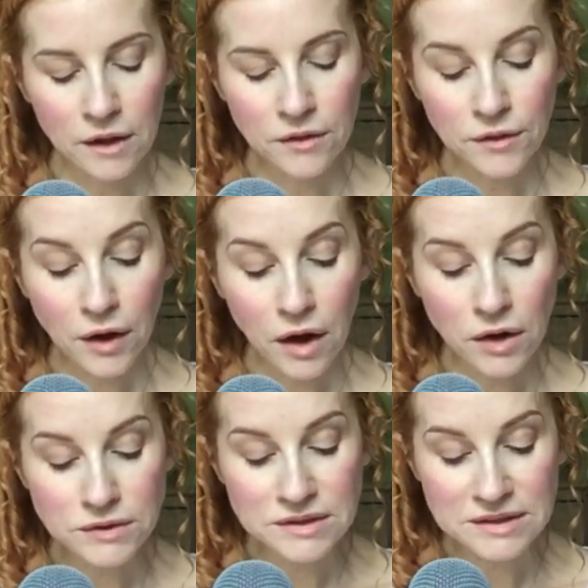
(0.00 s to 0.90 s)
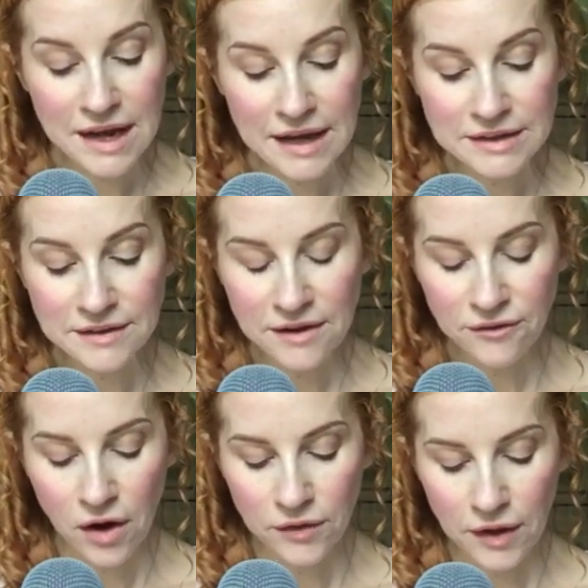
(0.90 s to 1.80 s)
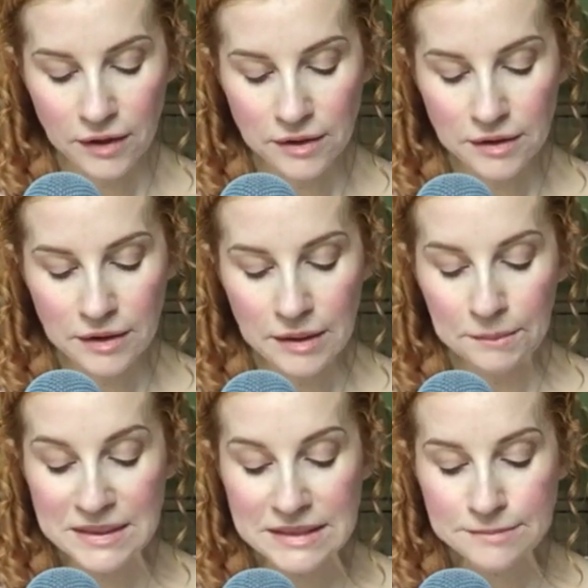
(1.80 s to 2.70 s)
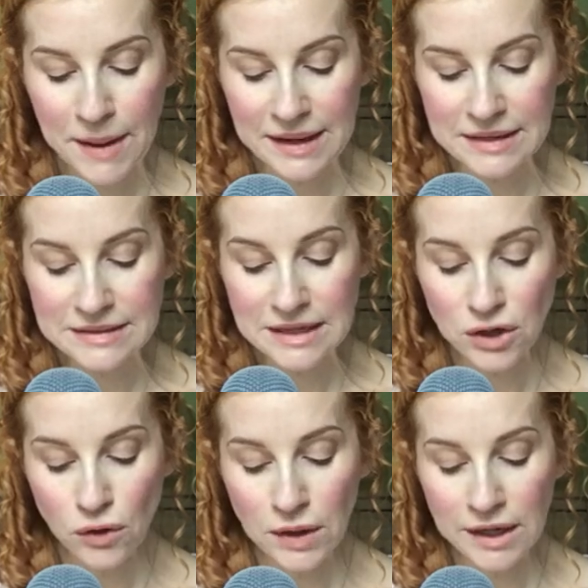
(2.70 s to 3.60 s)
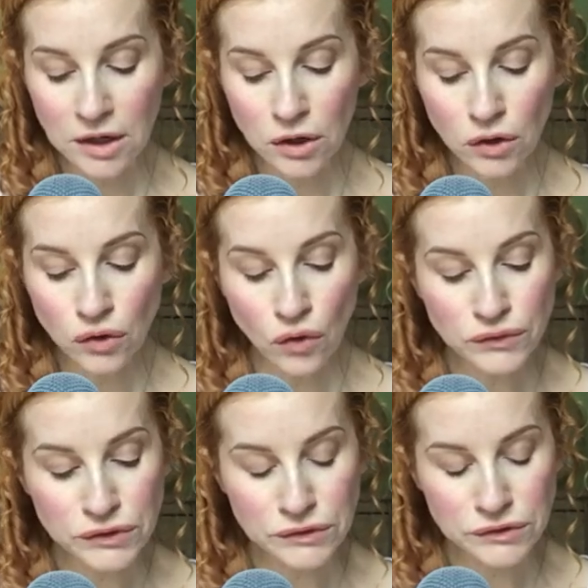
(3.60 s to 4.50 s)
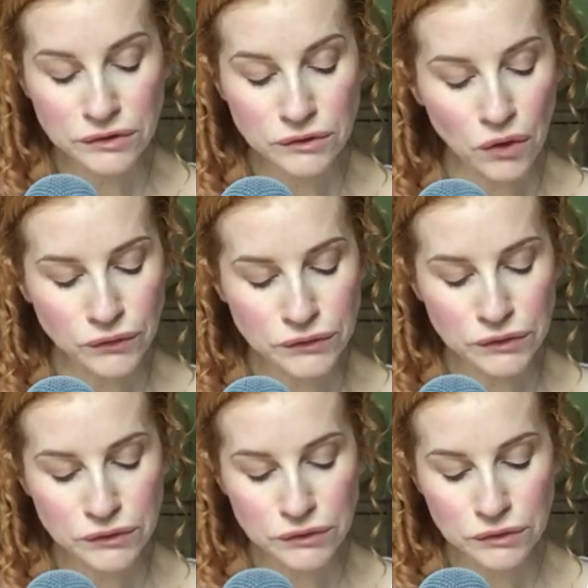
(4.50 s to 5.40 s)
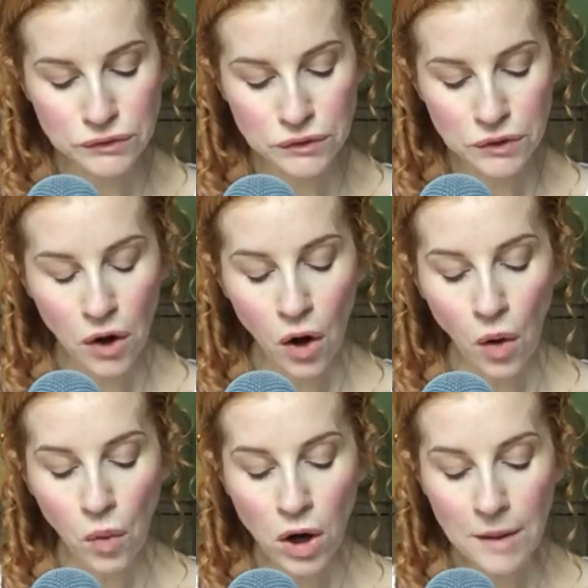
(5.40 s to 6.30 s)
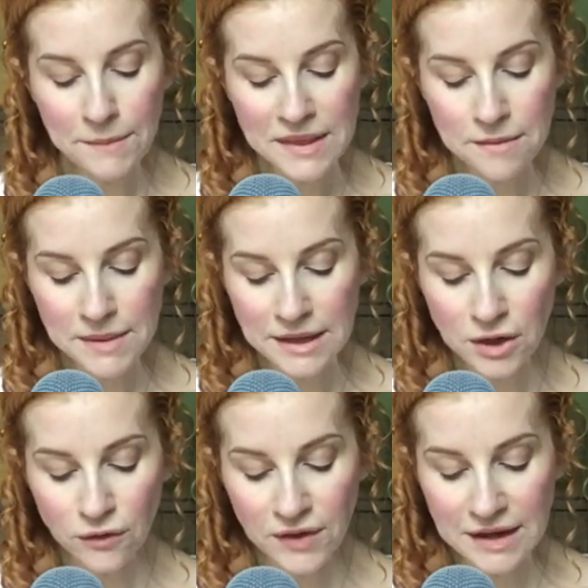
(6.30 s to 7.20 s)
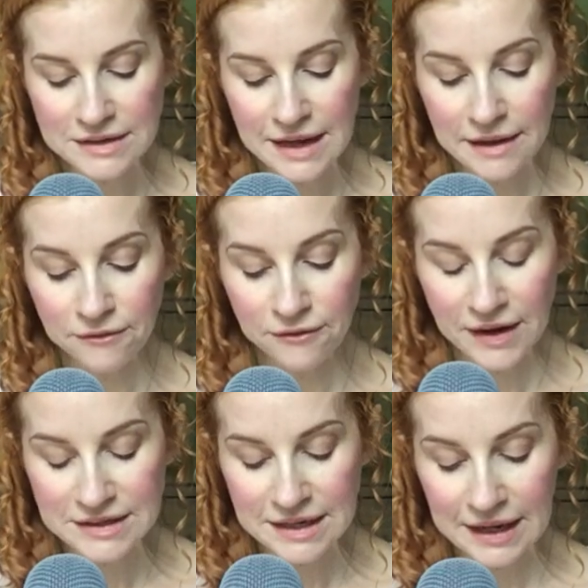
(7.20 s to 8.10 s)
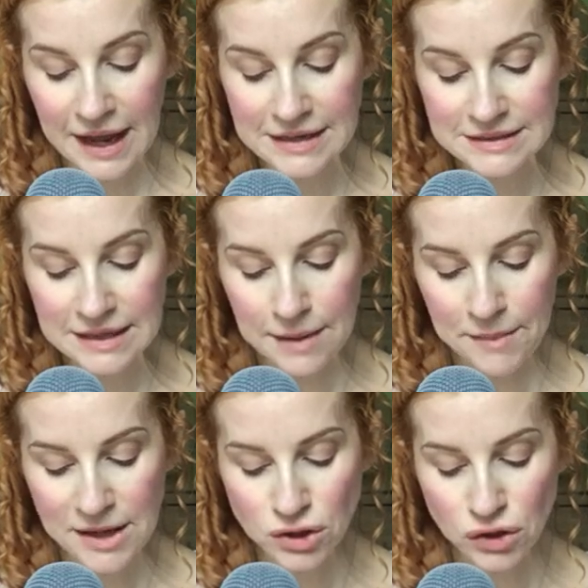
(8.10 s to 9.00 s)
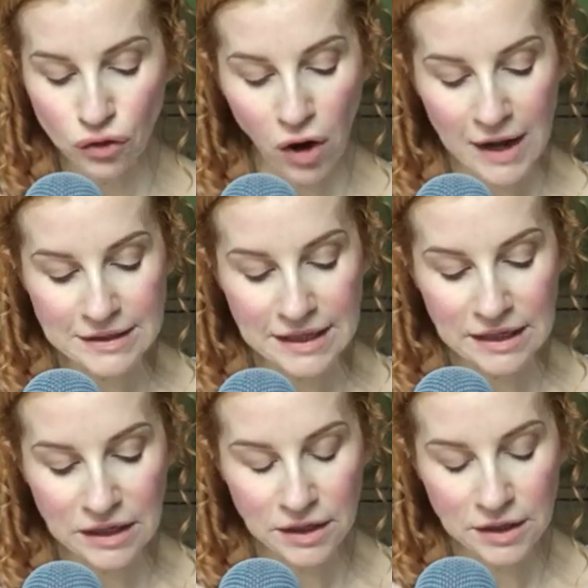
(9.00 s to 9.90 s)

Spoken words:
The girls stared at their father. Mrs. Bennet said only, "Nonsense, nonsense. What can be the meaning of that emphatic exclamation?" cried he.